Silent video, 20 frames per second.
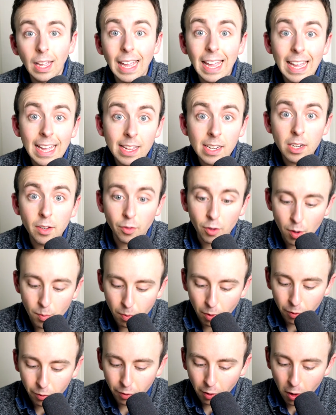And if you
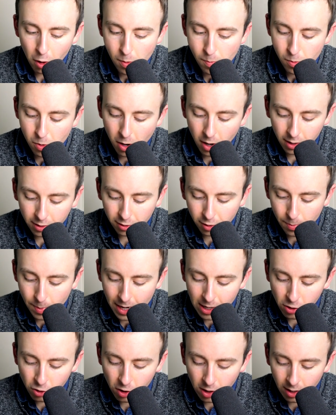prefer
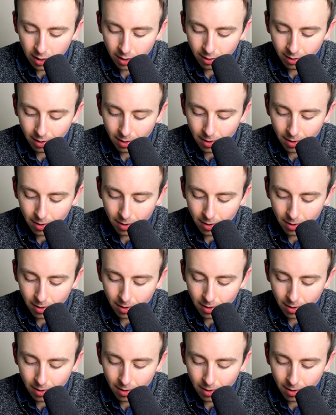approximations,